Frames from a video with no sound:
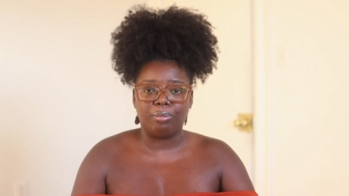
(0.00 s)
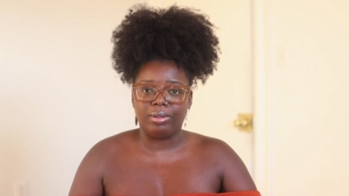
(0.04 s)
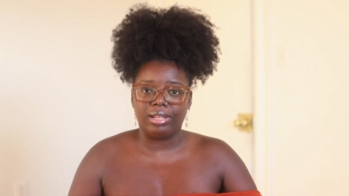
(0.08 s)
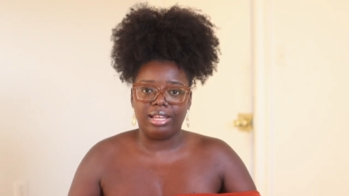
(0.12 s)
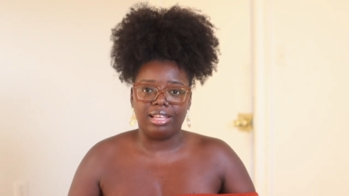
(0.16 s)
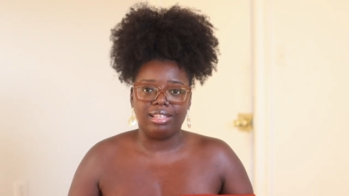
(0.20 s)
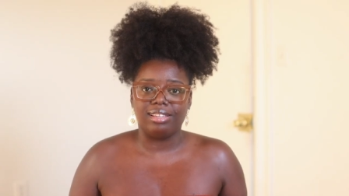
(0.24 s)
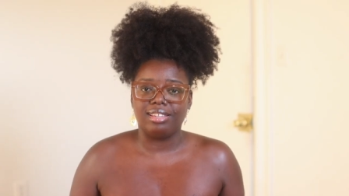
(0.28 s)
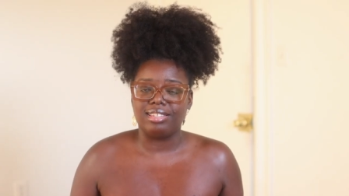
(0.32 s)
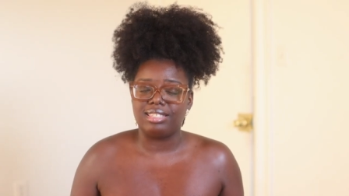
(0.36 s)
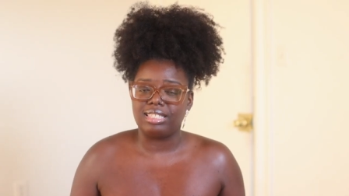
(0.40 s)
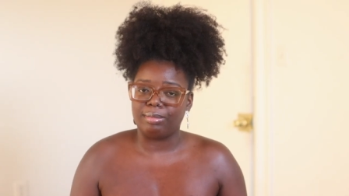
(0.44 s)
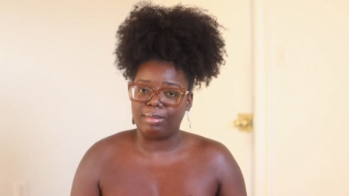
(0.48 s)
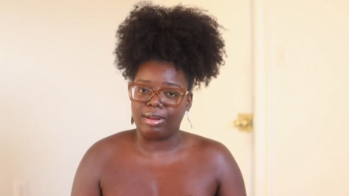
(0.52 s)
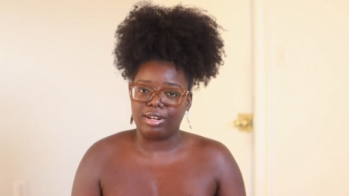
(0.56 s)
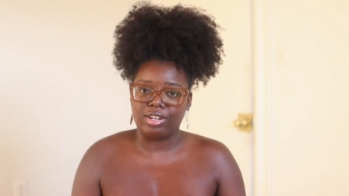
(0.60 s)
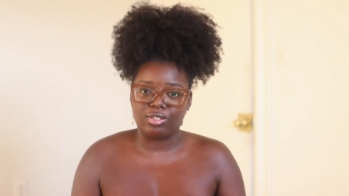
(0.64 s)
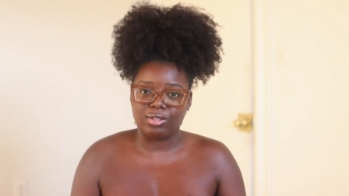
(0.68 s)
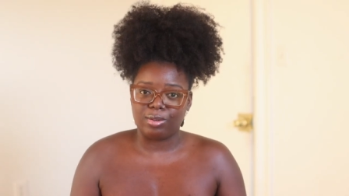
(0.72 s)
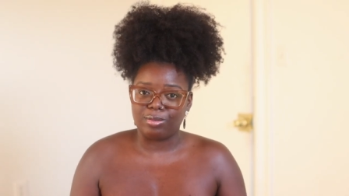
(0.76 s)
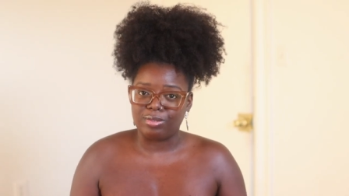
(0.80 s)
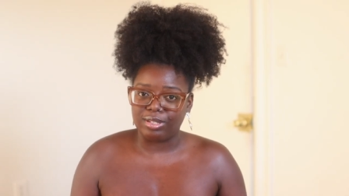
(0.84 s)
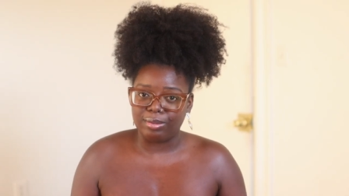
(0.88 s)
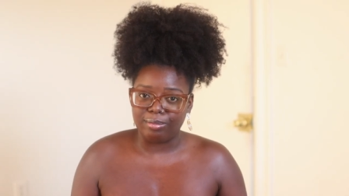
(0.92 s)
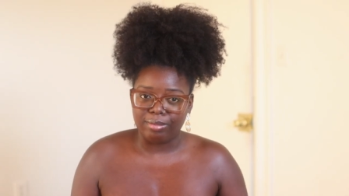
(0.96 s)
playlist in my
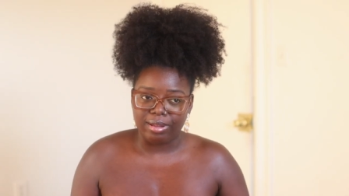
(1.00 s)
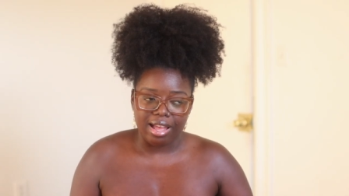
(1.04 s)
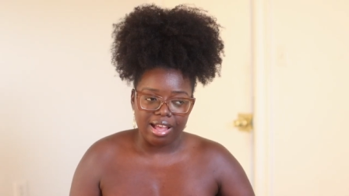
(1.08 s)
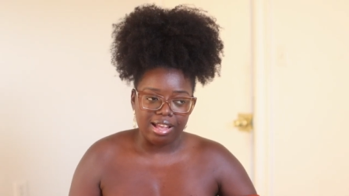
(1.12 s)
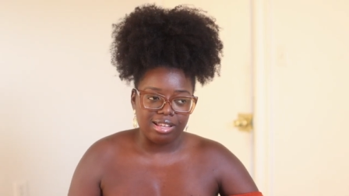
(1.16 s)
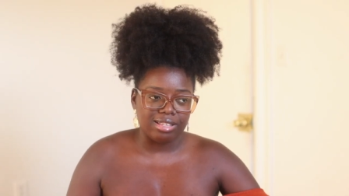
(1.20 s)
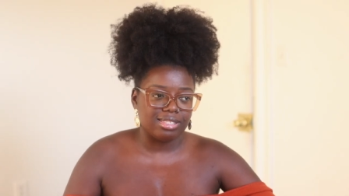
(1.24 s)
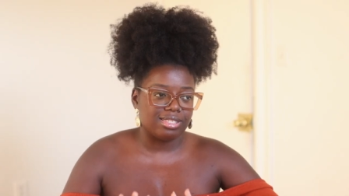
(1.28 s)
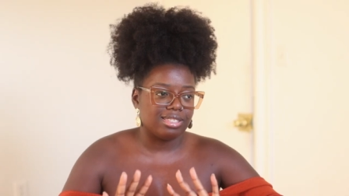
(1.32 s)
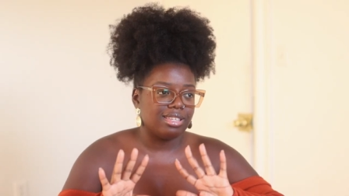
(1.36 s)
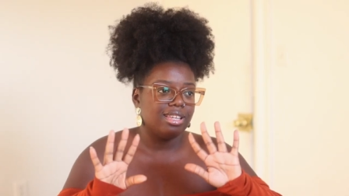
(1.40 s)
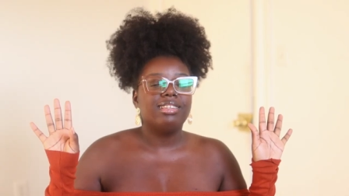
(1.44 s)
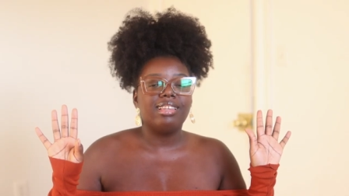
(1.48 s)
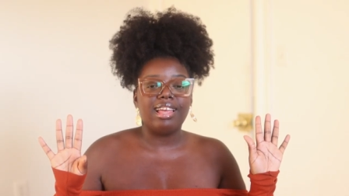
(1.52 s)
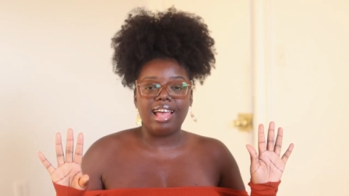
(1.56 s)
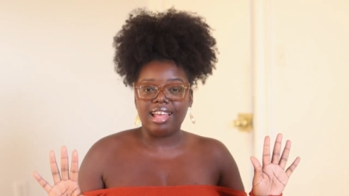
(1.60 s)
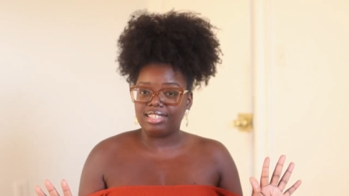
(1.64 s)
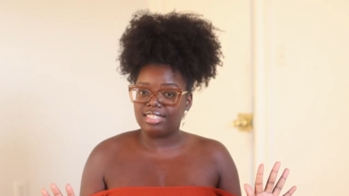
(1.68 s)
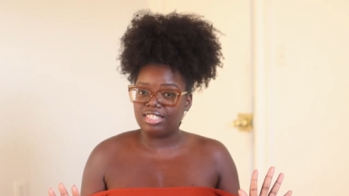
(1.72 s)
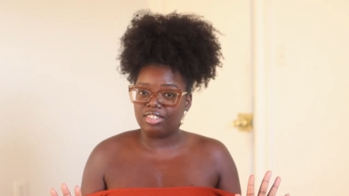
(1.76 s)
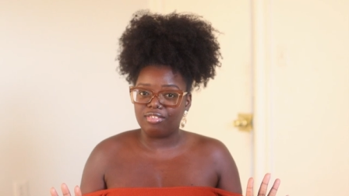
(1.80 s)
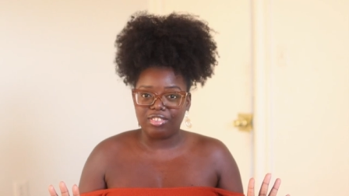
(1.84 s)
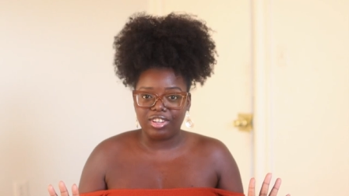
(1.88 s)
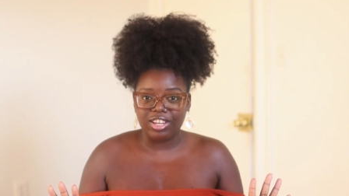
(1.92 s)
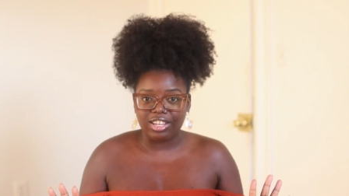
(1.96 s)
description box.
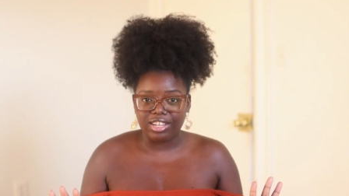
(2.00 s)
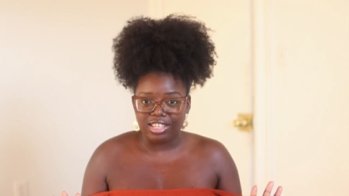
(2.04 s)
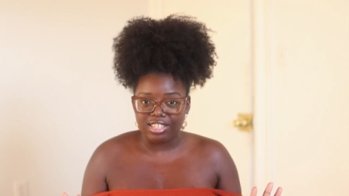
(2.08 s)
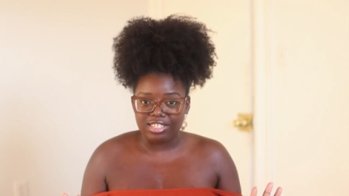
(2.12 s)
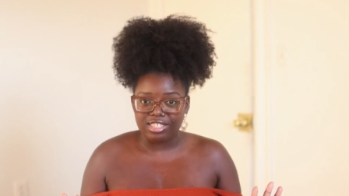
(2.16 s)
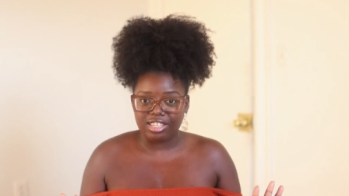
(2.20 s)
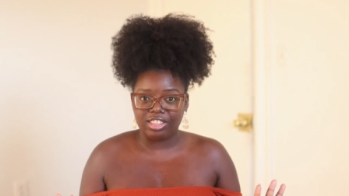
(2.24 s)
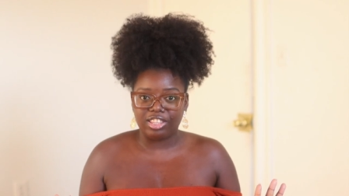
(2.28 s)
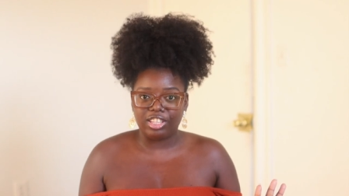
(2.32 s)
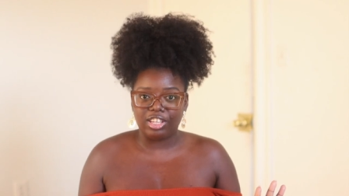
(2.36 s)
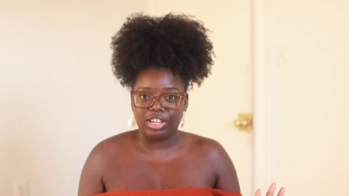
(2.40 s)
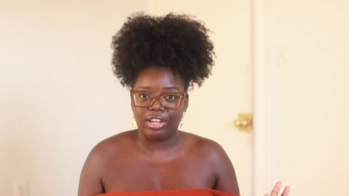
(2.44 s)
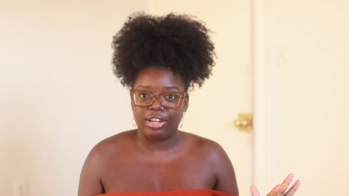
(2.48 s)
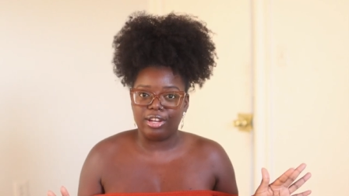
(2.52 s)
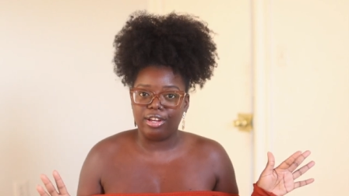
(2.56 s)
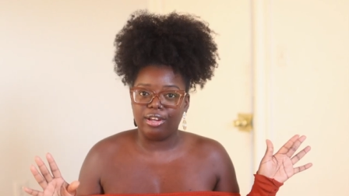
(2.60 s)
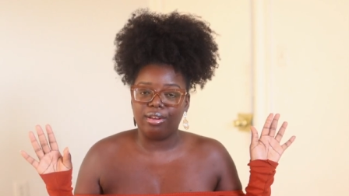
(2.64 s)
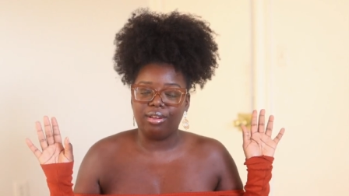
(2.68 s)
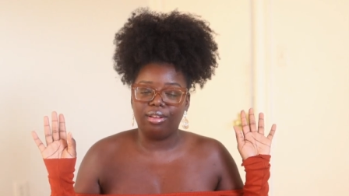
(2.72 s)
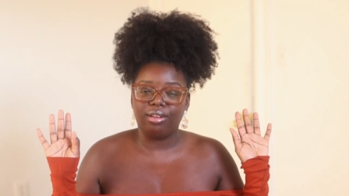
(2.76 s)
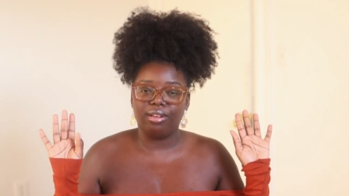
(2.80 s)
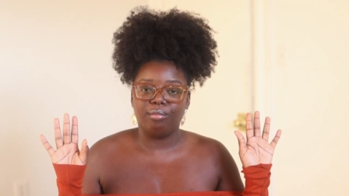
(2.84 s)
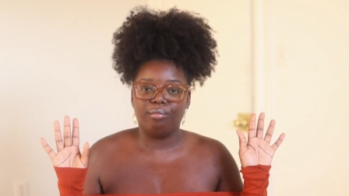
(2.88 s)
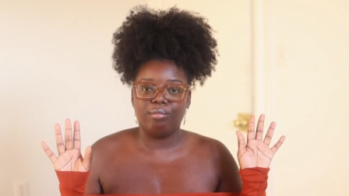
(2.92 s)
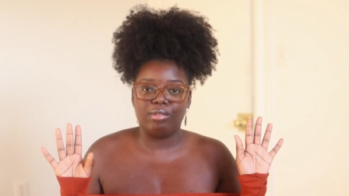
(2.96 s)
Lots of goodies in
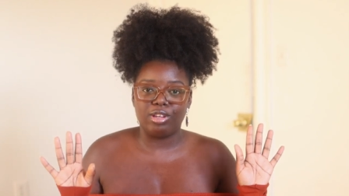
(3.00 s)
there.